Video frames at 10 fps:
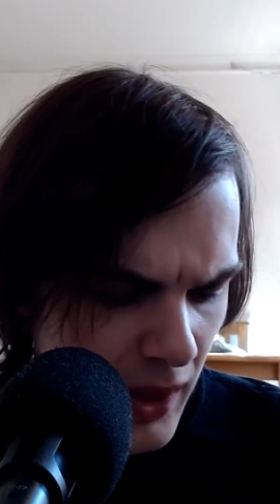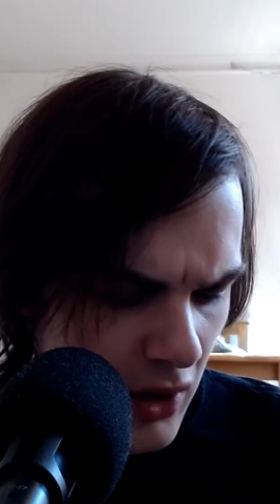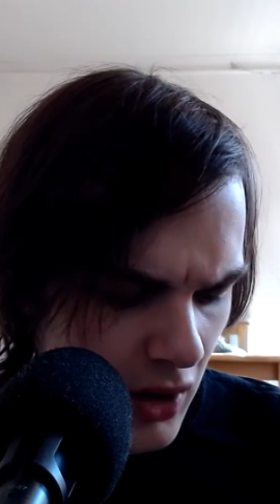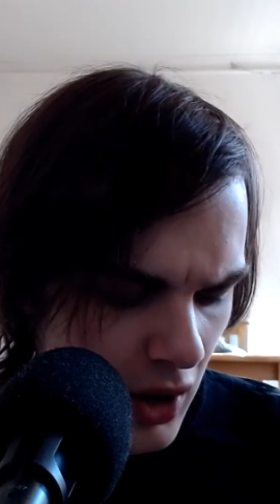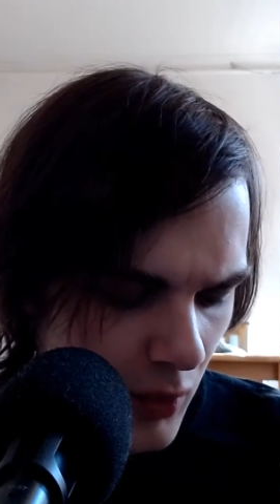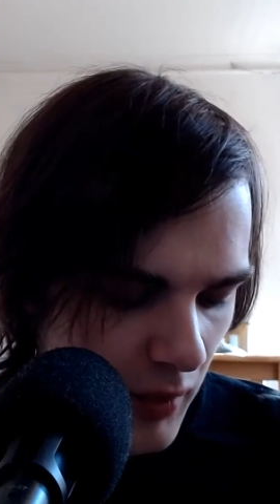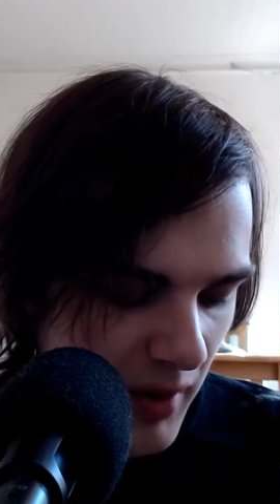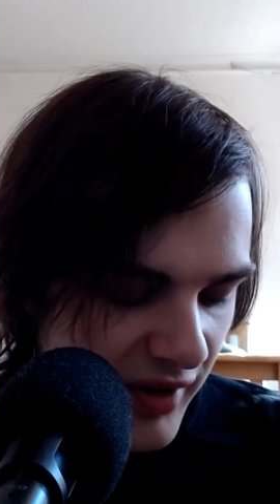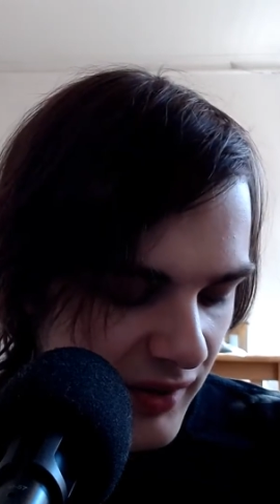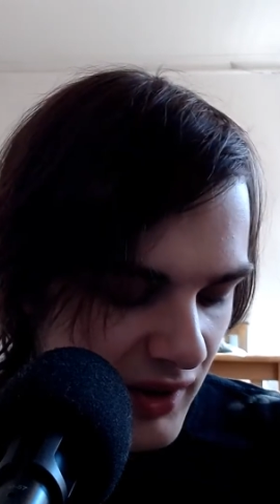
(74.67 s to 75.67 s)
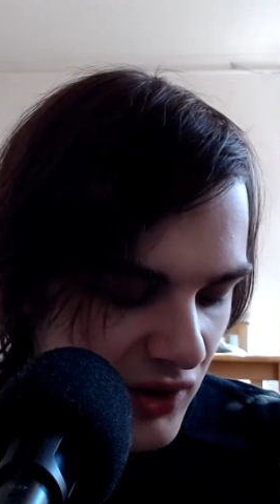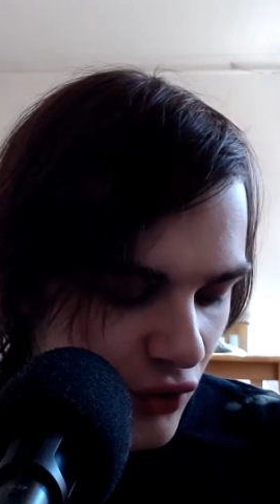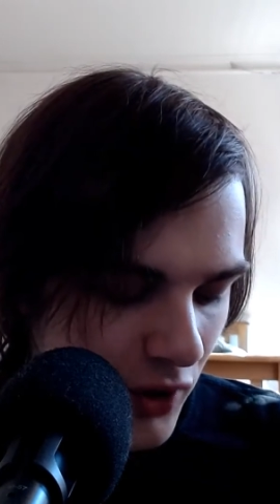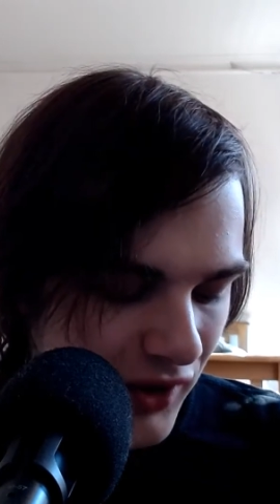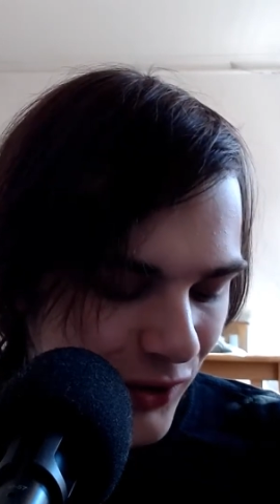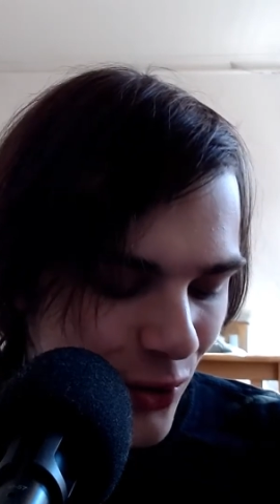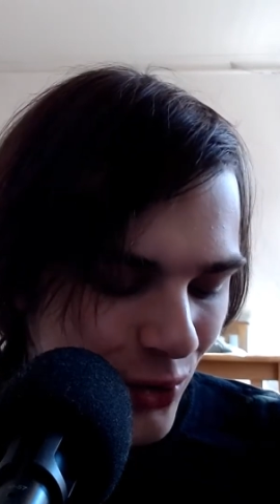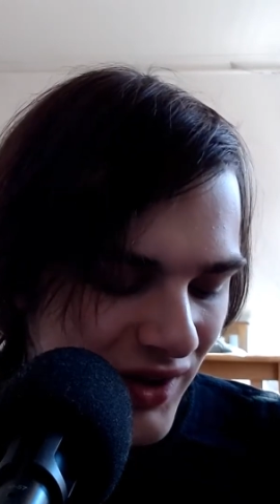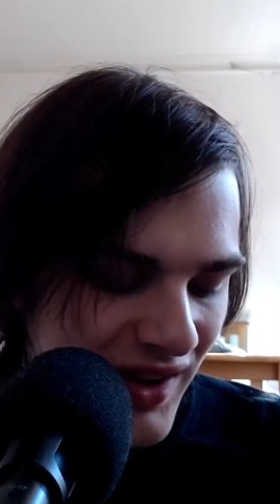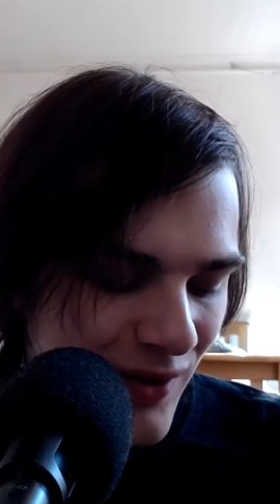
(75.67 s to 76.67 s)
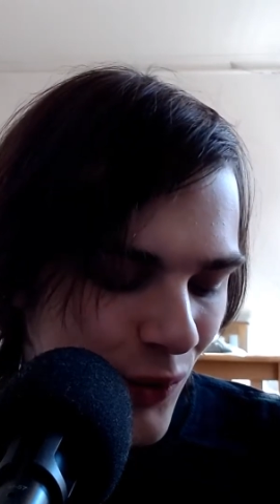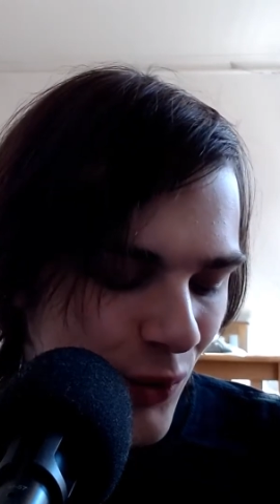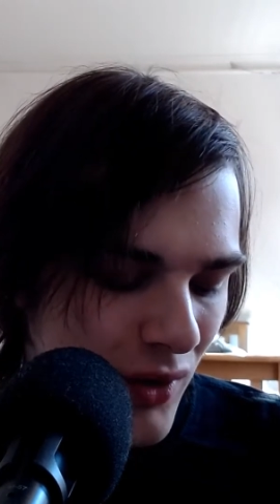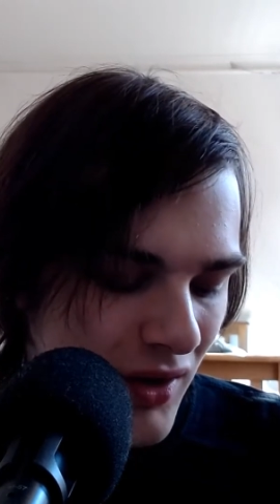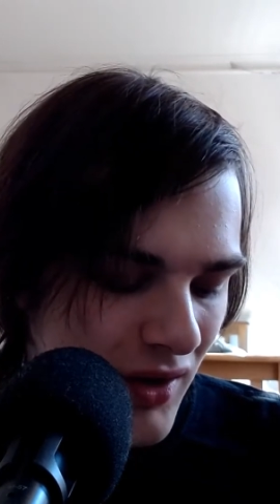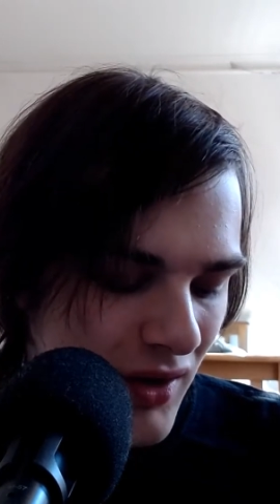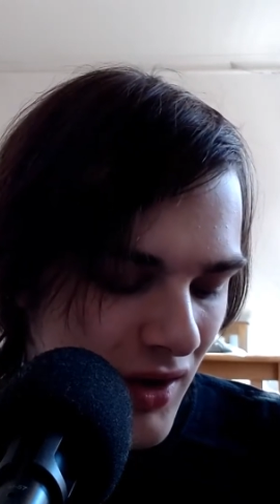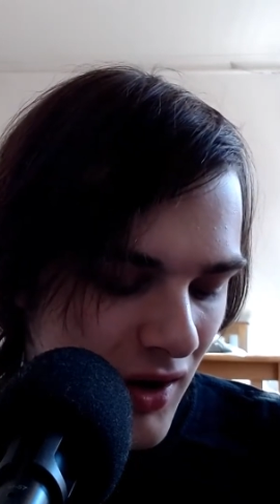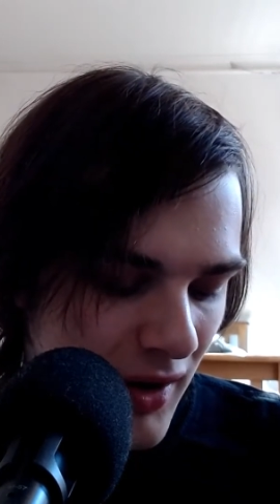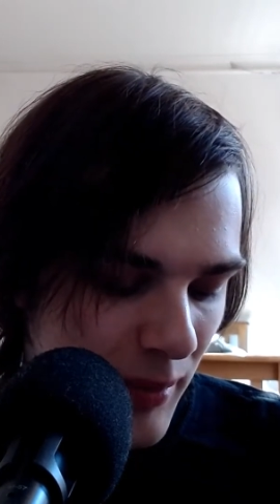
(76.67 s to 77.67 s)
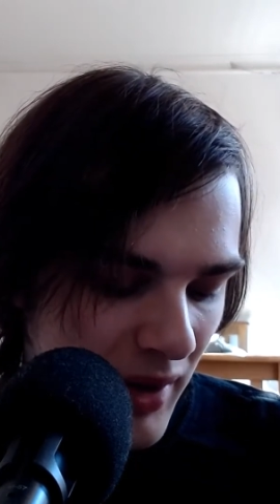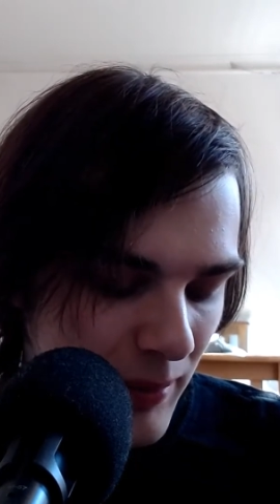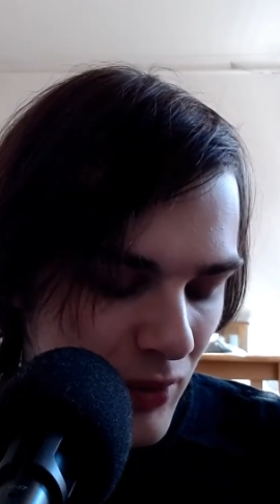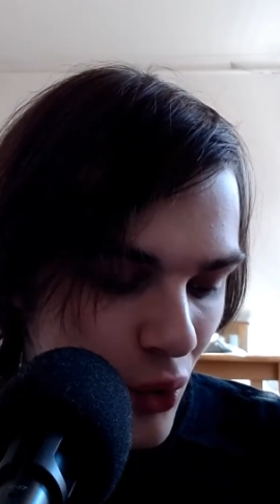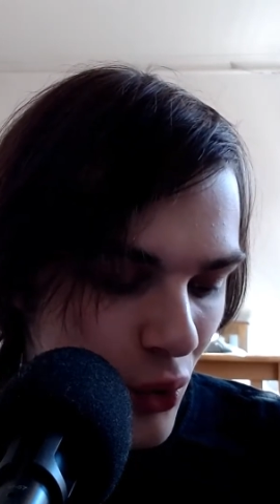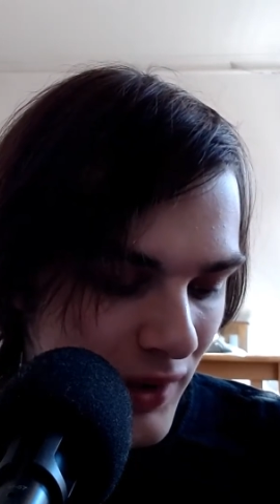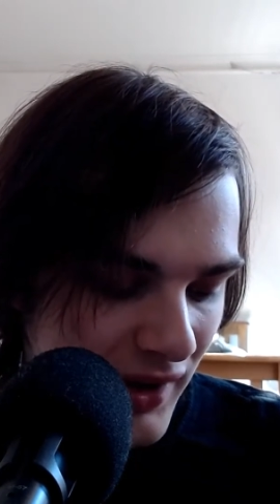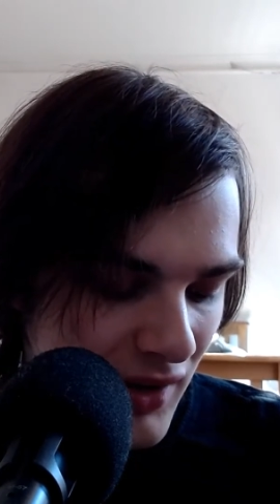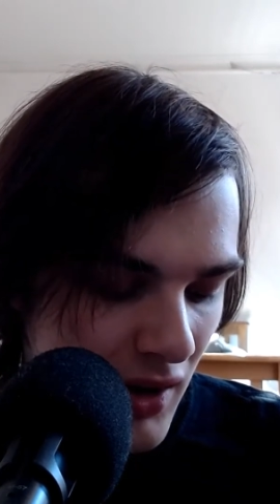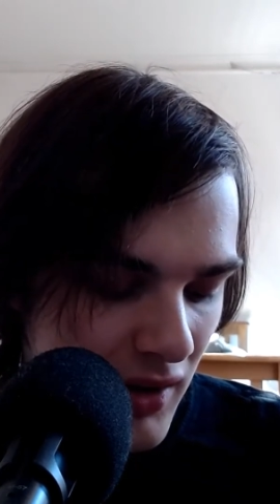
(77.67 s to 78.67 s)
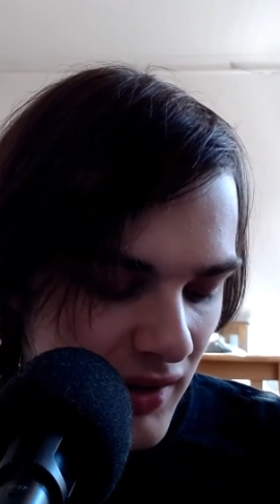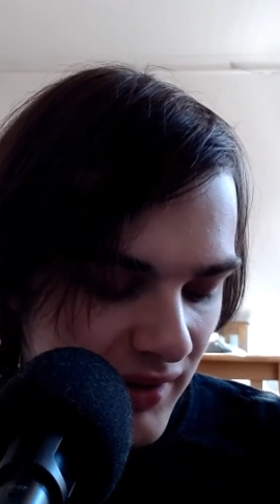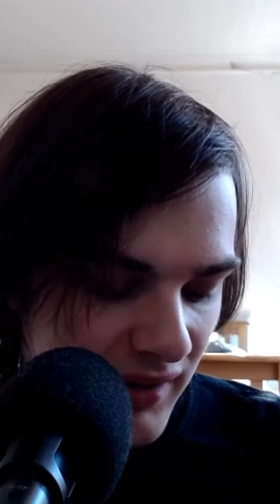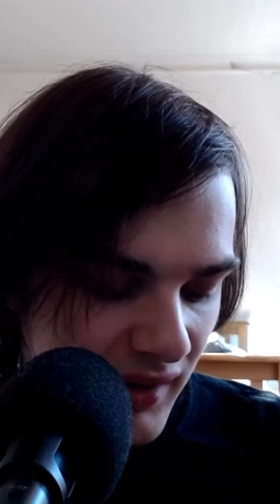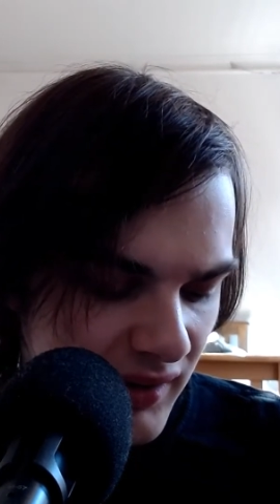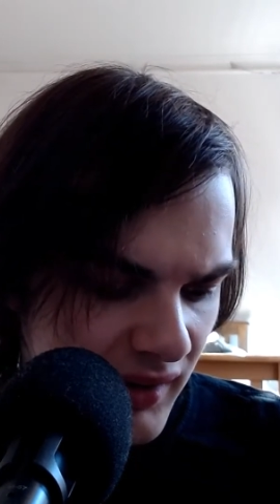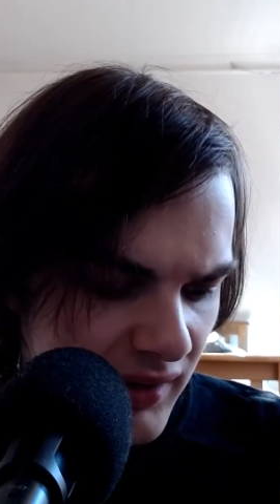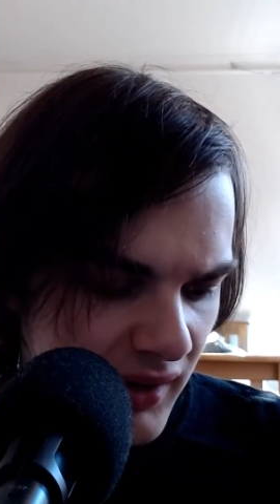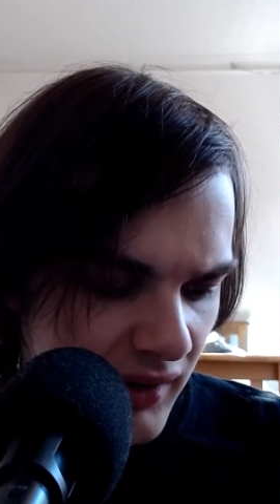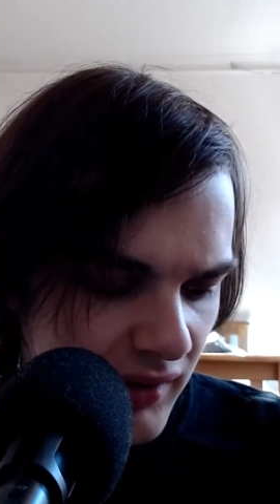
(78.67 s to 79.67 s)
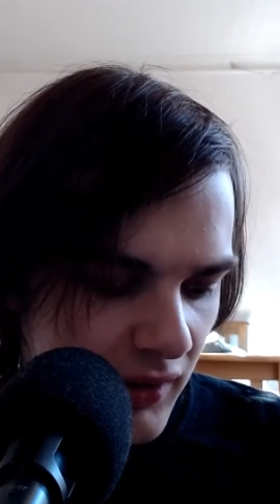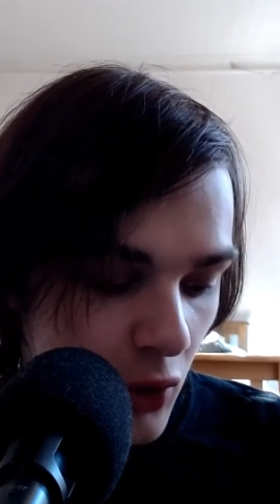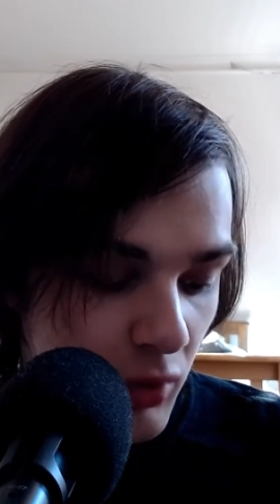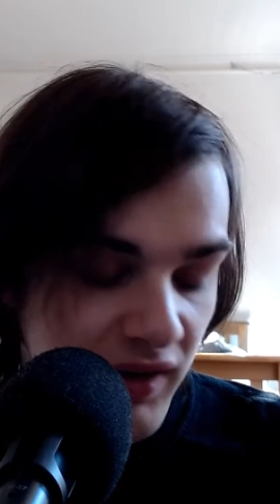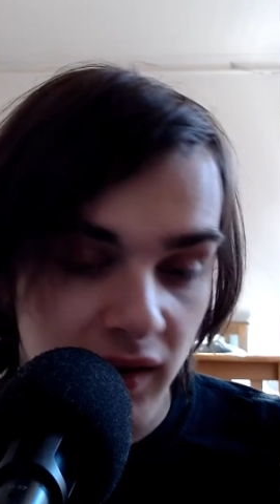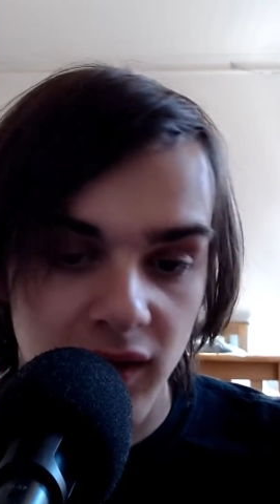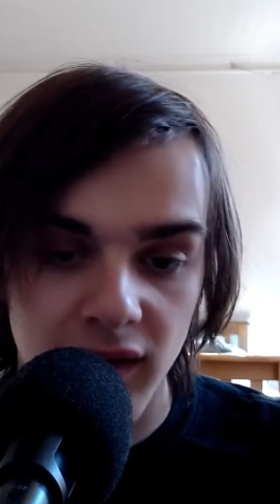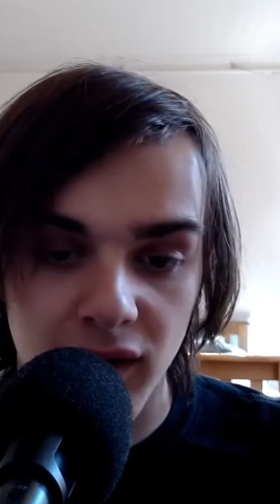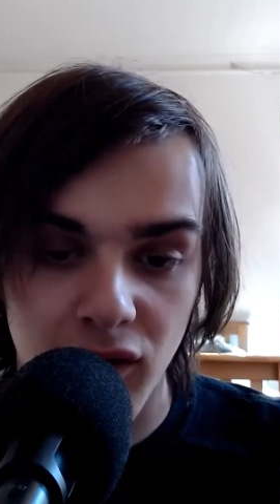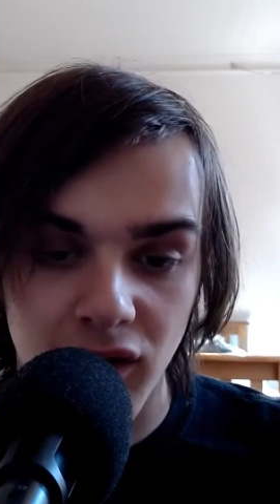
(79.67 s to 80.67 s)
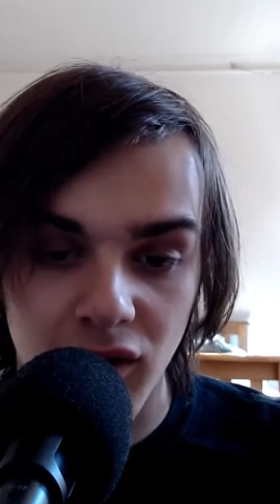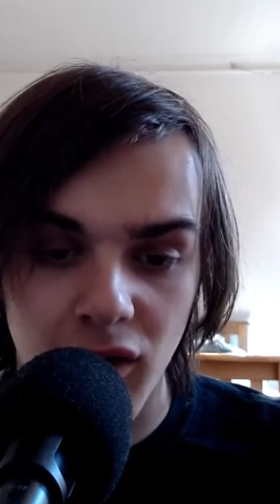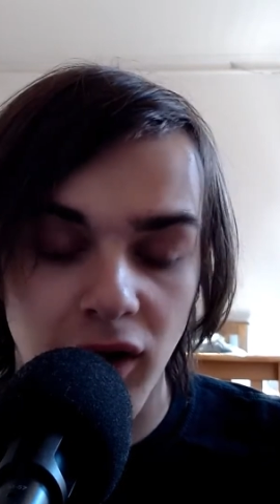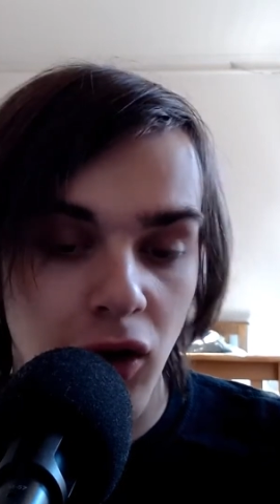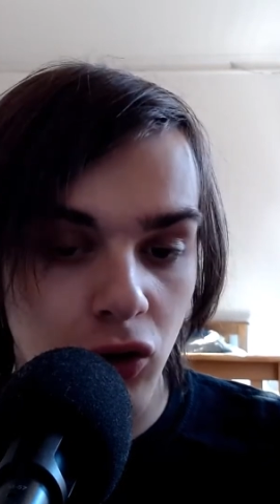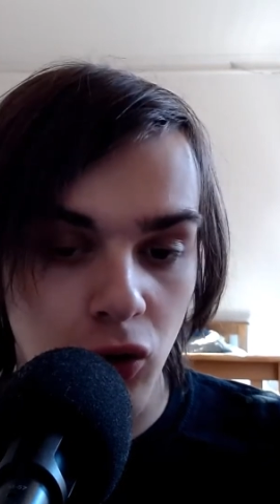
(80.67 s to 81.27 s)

We're basically trying to call the devil by calling 666. Almost like it says 999.